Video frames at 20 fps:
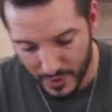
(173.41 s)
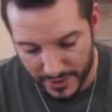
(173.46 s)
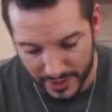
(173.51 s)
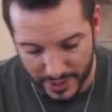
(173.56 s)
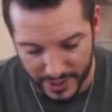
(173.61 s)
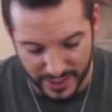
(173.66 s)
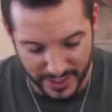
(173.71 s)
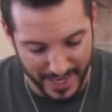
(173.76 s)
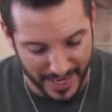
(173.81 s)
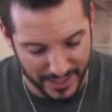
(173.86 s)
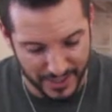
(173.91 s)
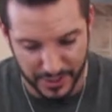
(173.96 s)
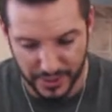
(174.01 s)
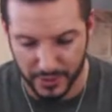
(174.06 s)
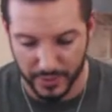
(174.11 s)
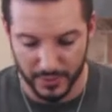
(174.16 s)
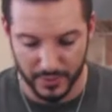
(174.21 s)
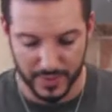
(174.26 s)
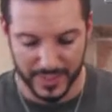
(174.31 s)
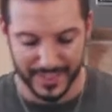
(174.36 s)
gonna just add
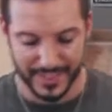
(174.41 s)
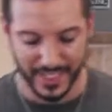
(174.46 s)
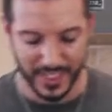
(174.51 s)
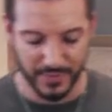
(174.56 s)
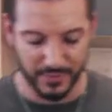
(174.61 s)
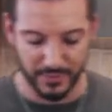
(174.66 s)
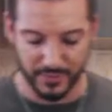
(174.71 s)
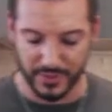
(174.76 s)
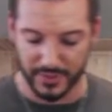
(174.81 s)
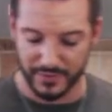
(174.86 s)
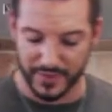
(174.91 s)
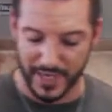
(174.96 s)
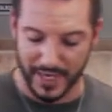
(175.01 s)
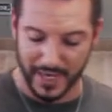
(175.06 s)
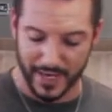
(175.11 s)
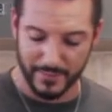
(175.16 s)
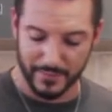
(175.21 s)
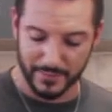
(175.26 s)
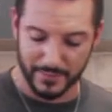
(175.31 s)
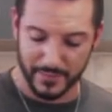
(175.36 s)
2 teaspoons of
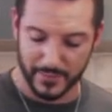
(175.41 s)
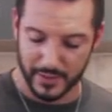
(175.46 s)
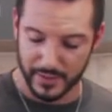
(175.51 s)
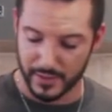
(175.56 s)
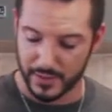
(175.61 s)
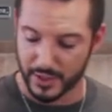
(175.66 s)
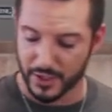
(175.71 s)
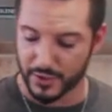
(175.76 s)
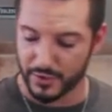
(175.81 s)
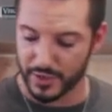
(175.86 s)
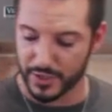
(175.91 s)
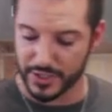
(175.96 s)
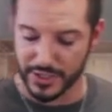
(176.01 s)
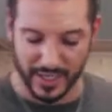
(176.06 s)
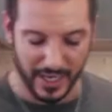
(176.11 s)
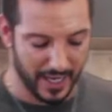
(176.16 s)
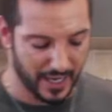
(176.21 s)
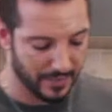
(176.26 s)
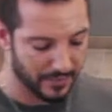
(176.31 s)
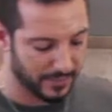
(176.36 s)
thyme, crushed
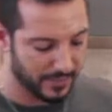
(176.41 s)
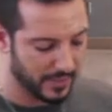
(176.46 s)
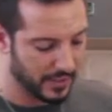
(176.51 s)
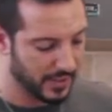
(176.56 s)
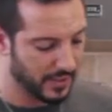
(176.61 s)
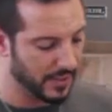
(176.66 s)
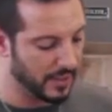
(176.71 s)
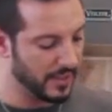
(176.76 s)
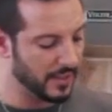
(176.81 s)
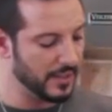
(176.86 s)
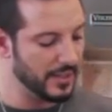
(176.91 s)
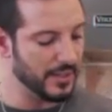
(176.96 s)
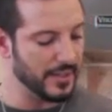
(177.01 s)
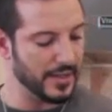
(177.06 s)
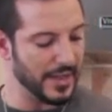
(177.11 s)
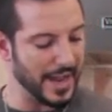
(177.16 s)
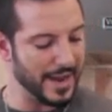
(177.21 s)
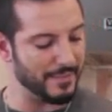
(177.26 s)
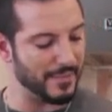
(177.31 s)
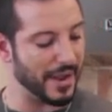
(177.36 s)
thyme.
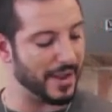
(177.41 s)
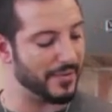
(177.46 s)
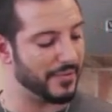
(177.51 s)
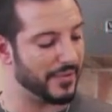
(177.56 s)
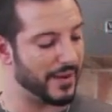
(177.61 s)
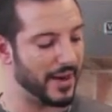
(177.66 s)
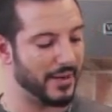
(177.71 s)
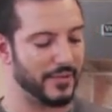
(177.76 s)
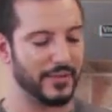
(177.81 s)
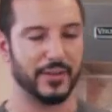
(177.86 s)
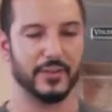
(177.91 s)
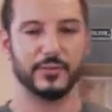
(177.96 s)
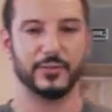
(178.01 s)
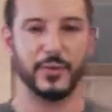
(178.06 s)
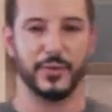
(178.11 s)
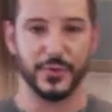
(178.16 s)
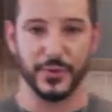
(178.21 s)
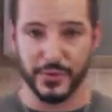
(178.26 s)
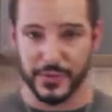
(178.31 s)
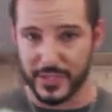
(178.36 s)
And my favorite,
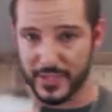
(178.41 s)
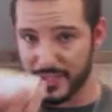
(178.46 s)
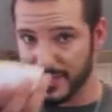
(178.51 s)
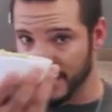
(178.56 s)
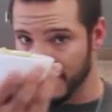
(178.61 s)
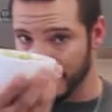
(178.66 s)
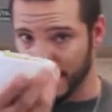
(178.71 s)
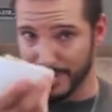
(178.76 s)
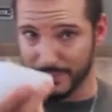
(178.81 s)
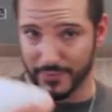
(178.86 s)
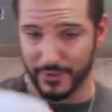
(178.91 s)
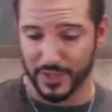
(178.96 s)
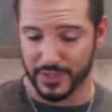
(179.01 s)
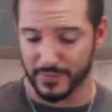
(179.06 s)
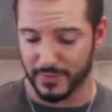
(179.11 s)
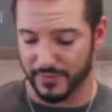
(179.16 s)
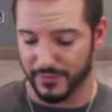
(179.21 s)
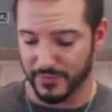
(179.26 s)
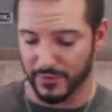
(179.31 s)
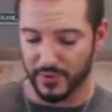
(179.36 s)
we've used this in the meatballs
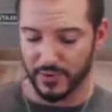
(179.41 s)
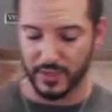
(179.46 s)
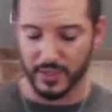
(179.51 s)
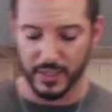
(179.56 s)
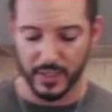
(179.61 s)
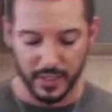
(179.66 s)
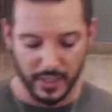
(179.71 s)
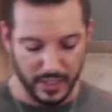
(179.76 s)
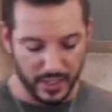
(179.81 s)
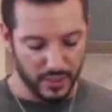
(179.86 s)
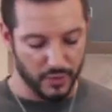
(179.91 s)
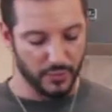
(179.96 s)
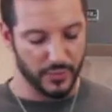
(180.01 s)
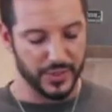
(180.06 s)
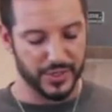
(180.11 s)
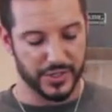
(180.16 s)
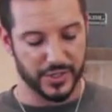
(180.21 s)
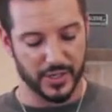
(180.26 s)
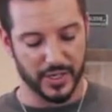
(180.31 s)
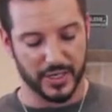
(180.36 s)
before. We
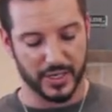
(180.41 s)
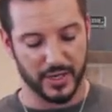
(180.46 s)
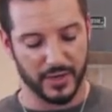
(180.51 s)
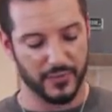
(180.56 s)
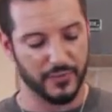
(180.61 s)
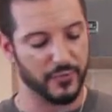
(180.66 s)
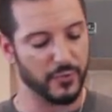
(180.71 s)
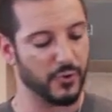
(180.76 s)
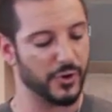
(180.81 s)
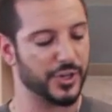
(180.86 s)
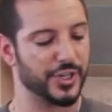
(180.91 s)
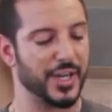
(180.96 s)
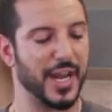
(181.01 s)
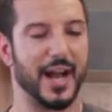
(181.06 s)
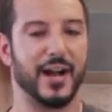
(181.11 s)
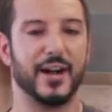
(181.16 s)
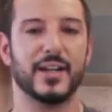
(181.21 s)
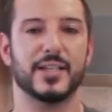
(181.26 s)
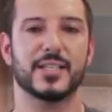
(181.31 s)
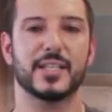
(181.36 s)
took 4 shallots